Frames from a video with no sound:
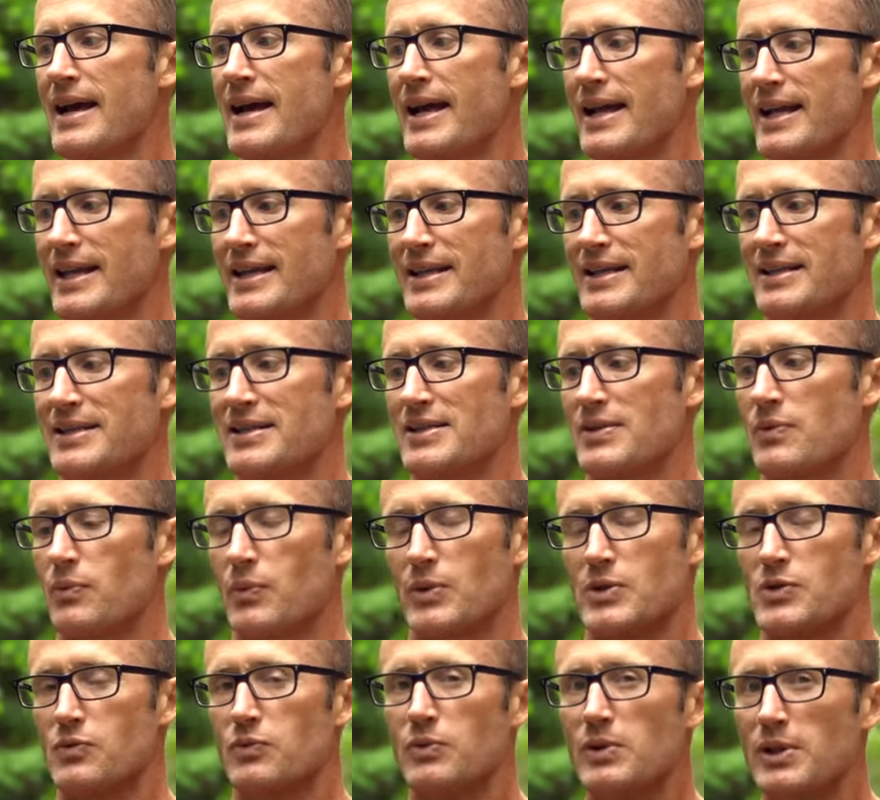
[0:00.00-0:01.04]
And
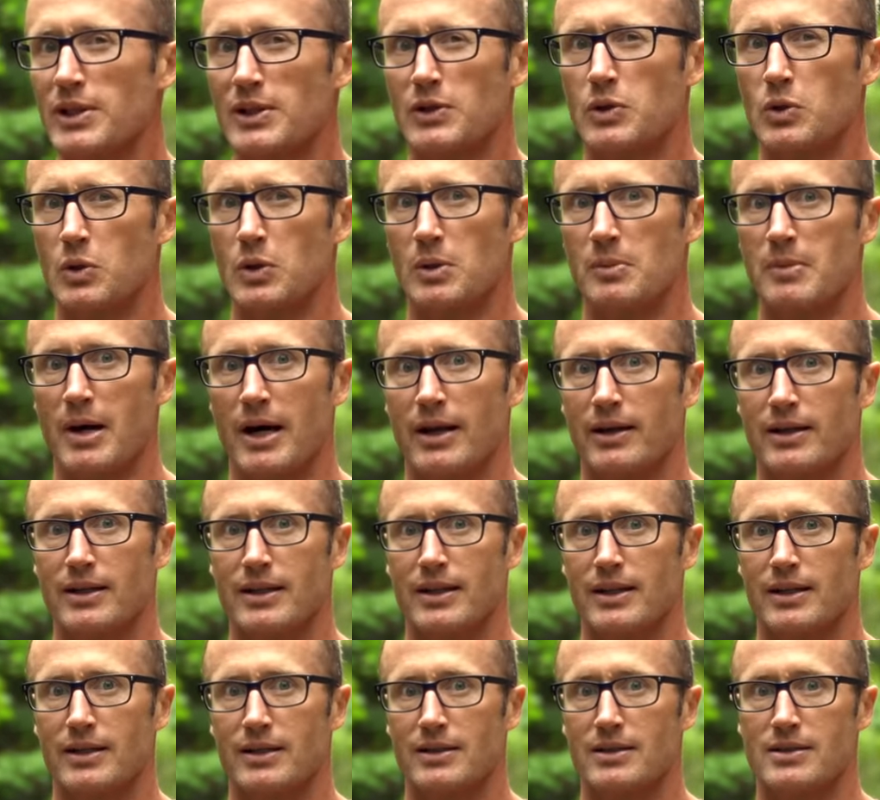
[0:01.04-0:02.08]
what's really cool about it
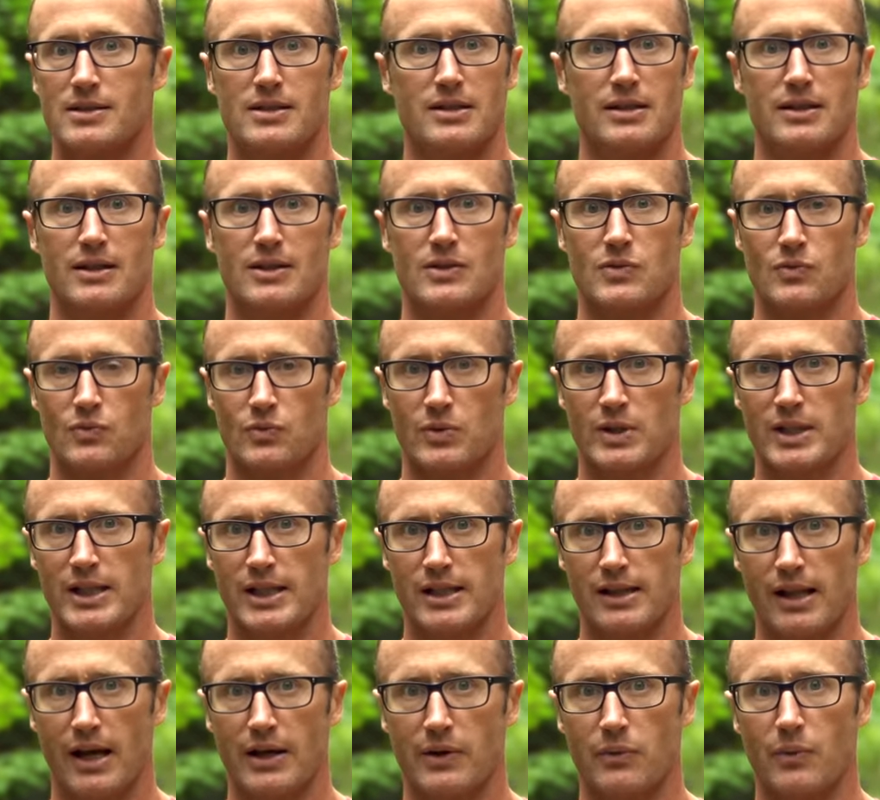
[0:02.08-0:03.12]
is it's
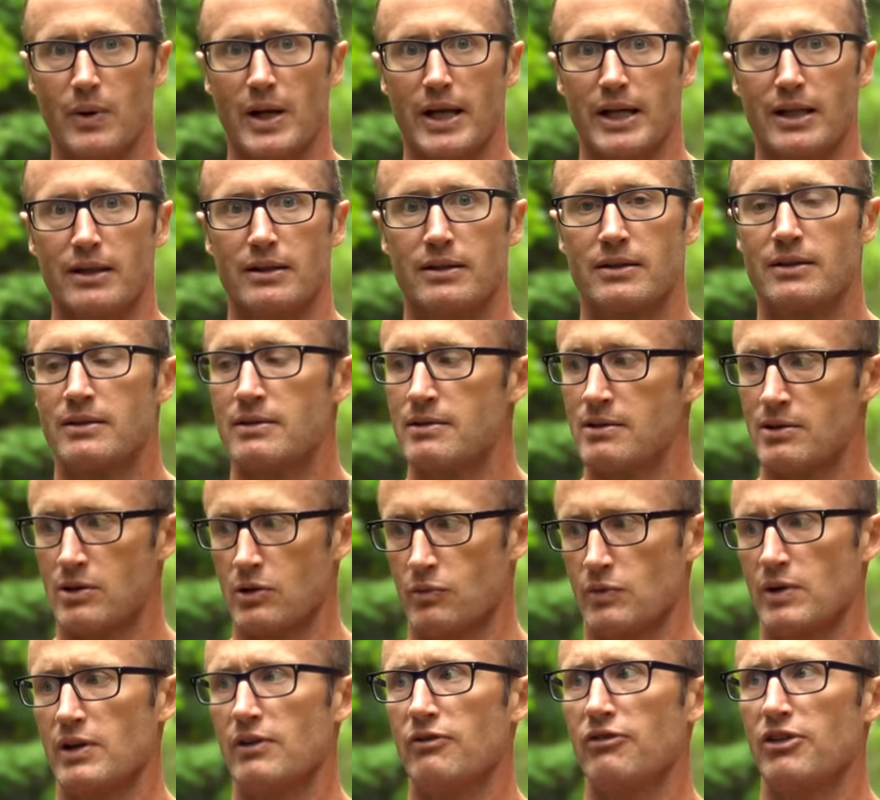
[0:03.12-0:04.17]
really lightweight.
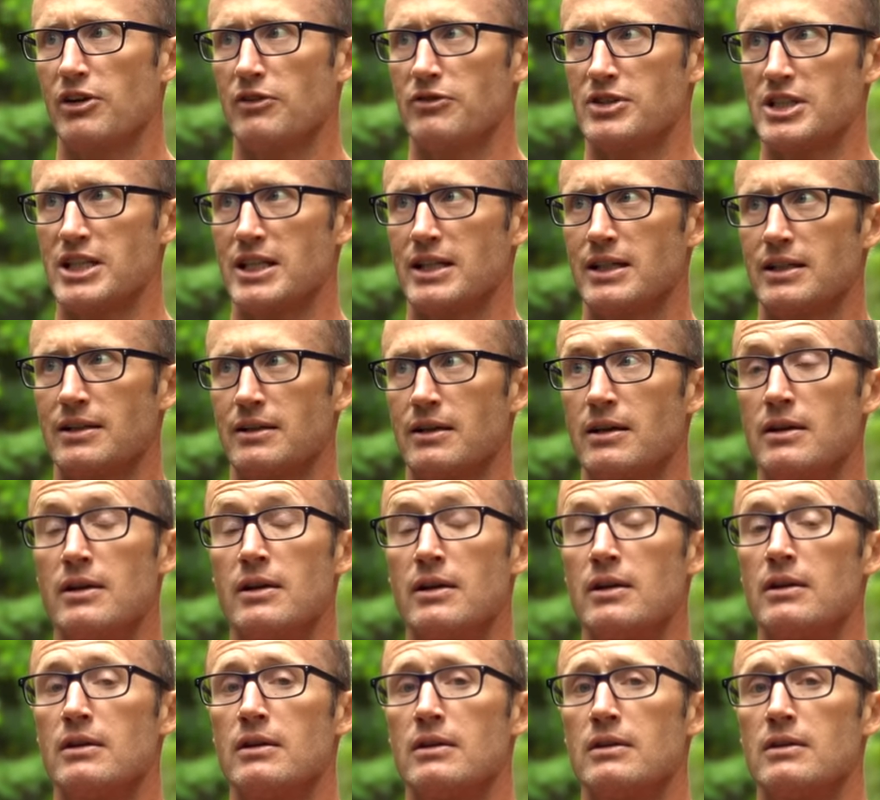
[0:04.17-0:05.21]
3-15
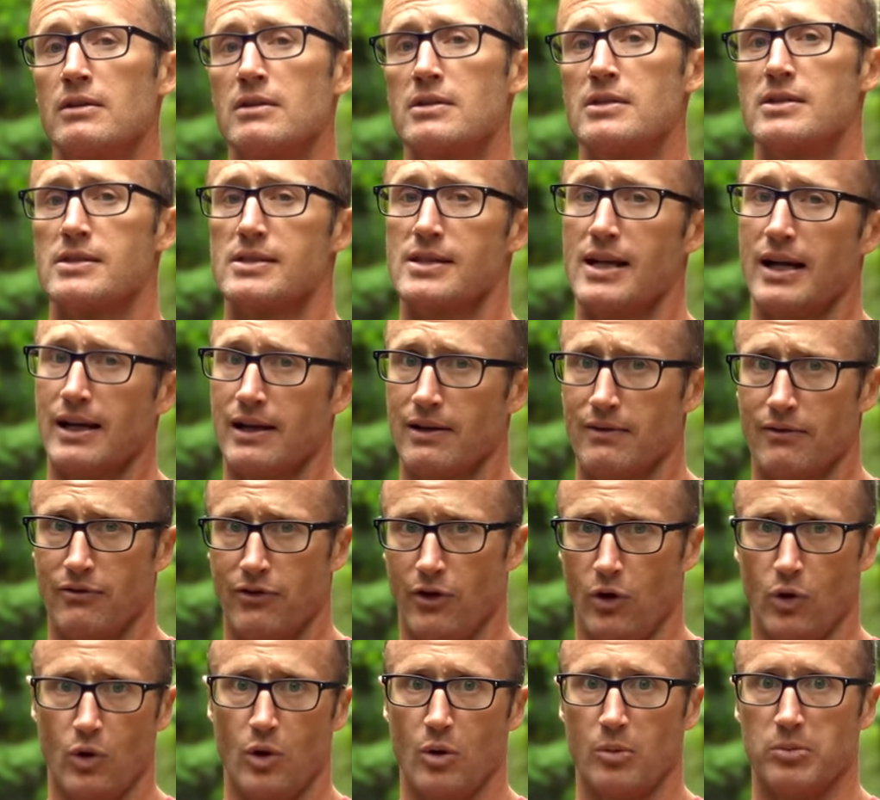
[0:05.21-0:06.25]
second
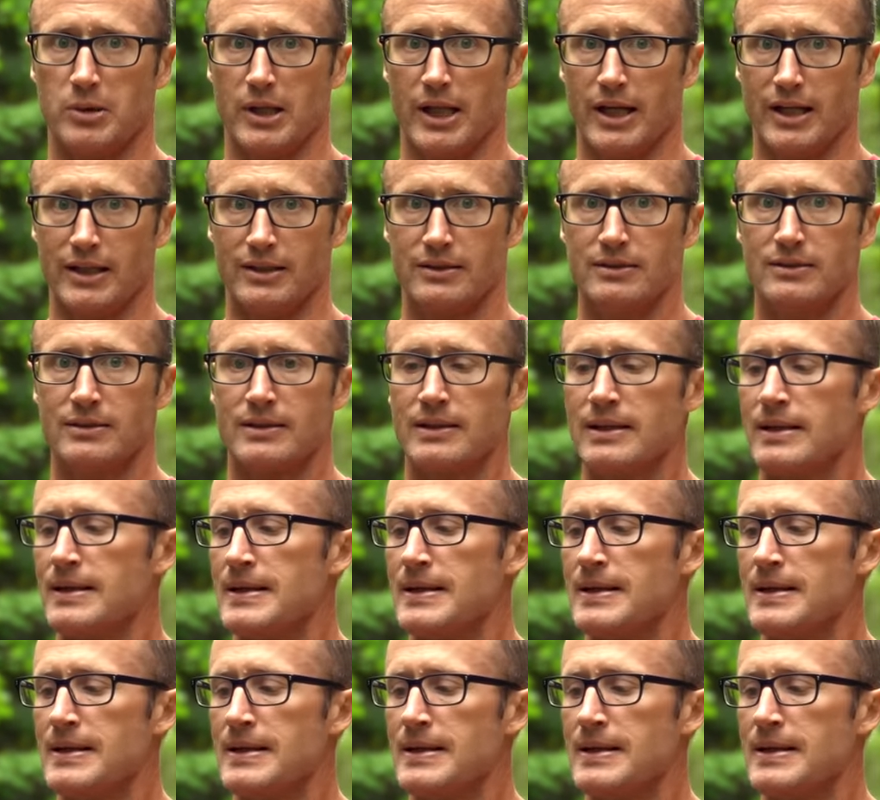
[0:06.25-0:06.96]
focal plane.